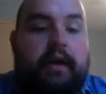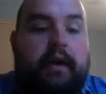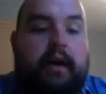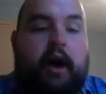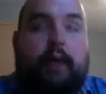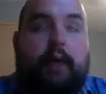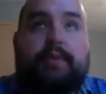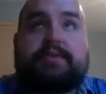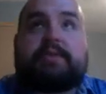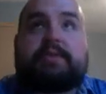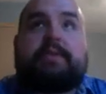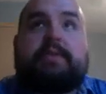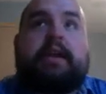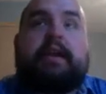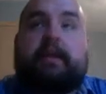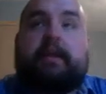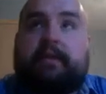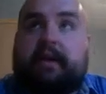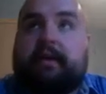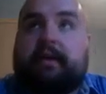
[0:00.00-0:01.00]
Almost
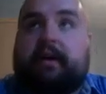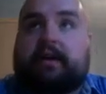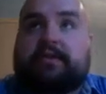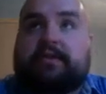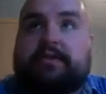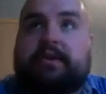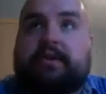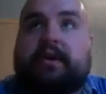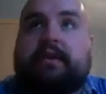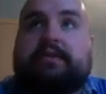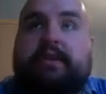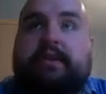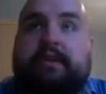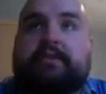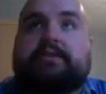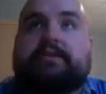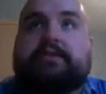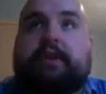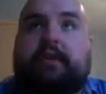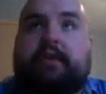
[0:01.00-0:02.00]
immediately, Australia did
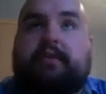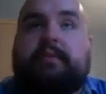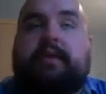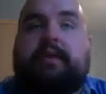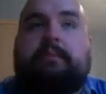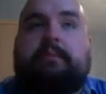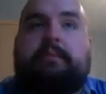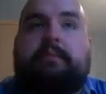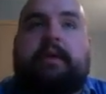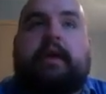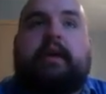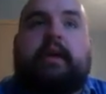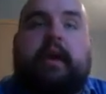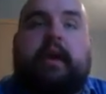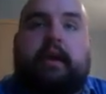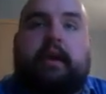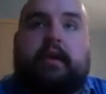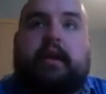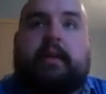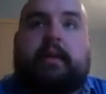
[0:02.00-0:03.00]
serve to be a big
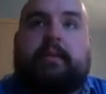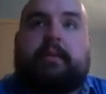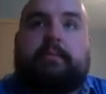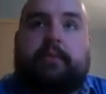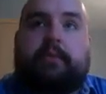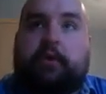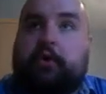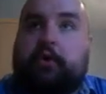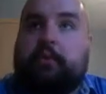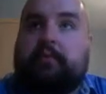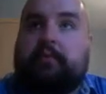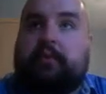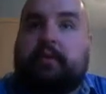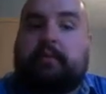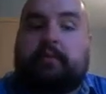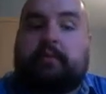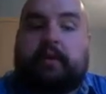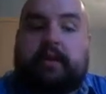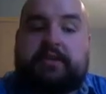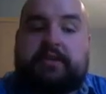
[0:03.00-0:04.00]
economic boom for the
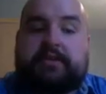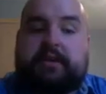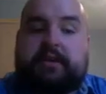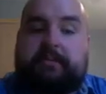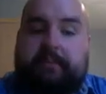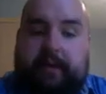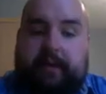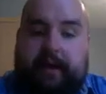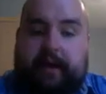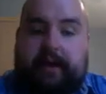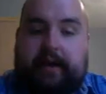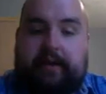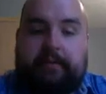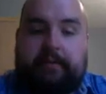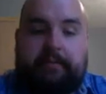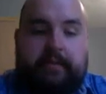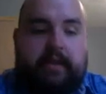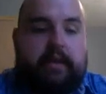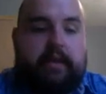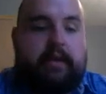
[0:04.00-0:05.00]
British Empire.
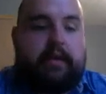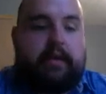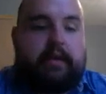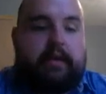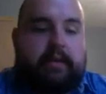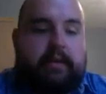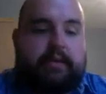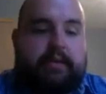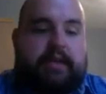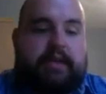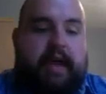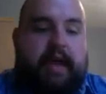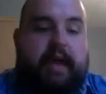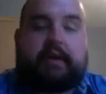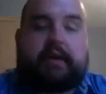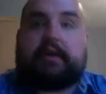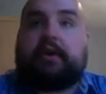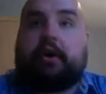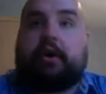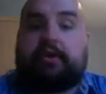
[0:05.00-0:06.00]
There was an
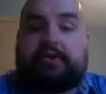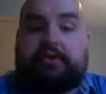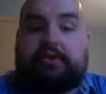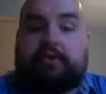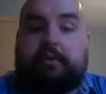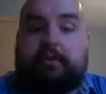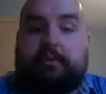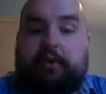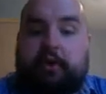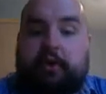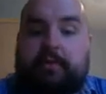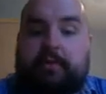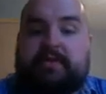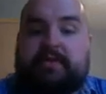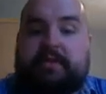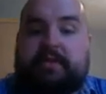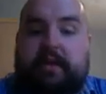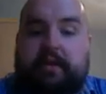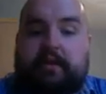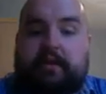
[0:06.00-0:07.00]
agricultural boom in
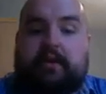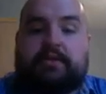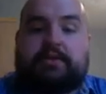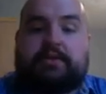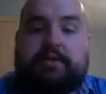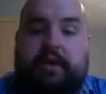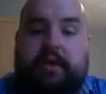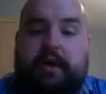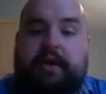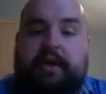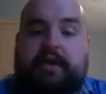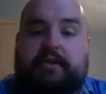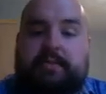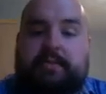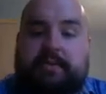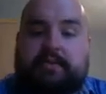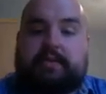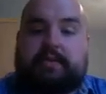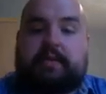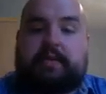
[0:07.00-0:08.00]
southern Australia
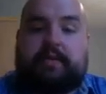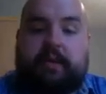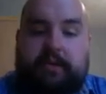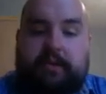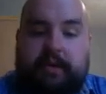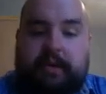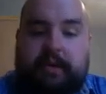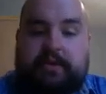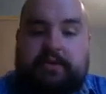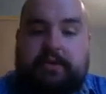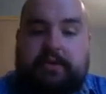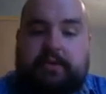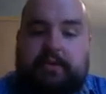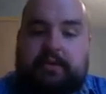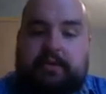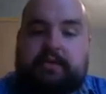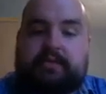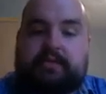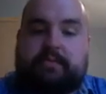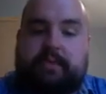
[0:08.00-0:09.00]
specifically due
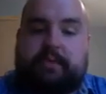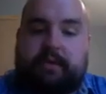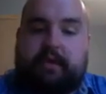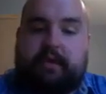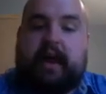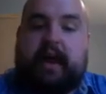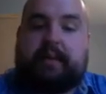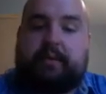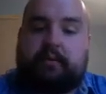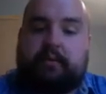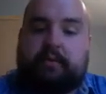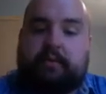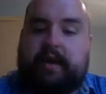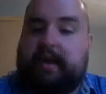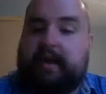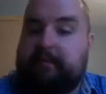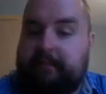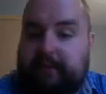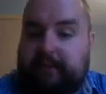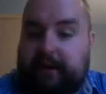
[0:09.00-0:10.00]
to this reliable
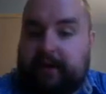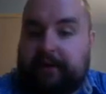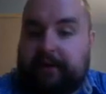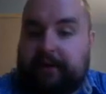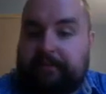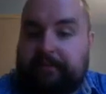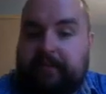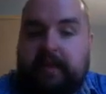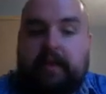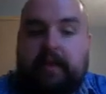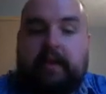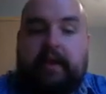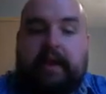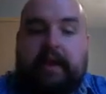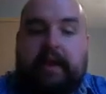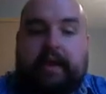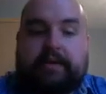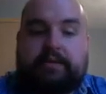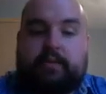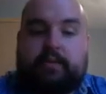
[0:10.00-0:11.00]
rainfall,
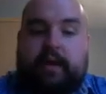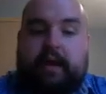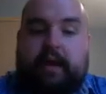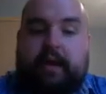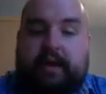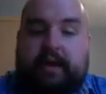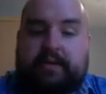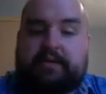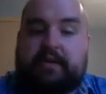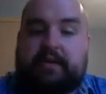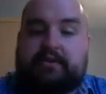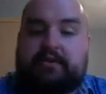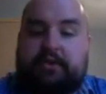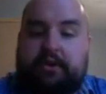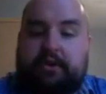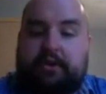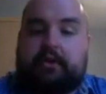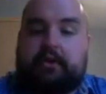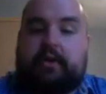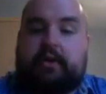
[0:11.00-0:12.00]
as well as
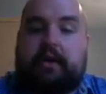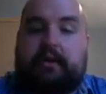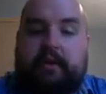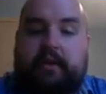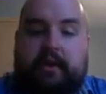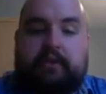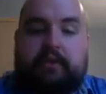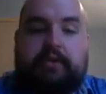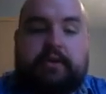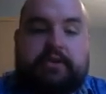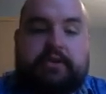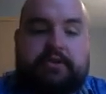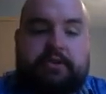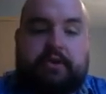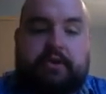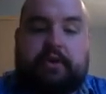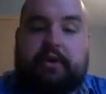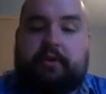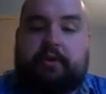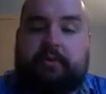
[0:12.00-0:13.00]
increased
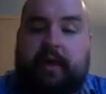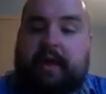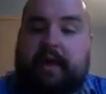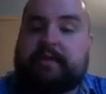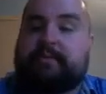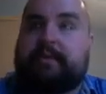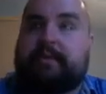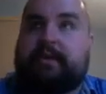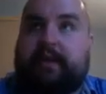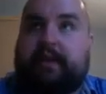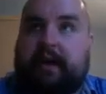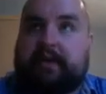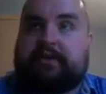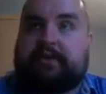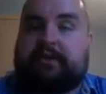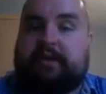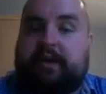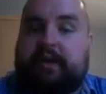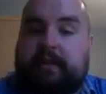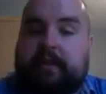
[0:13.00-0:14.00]
sugar and rice
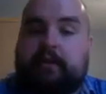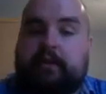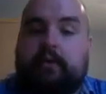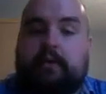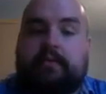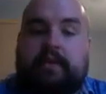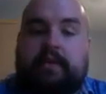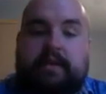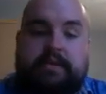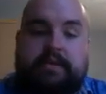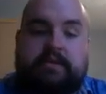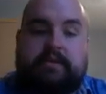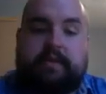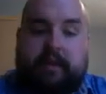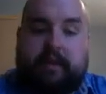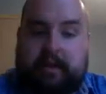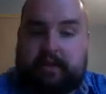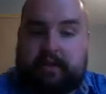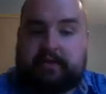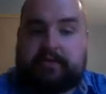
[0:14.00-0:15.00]
production in the northeast of
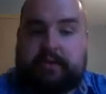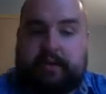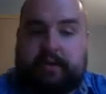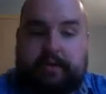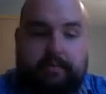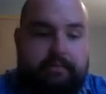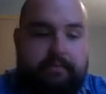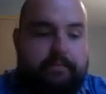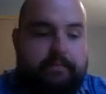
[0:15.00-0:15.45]
the country.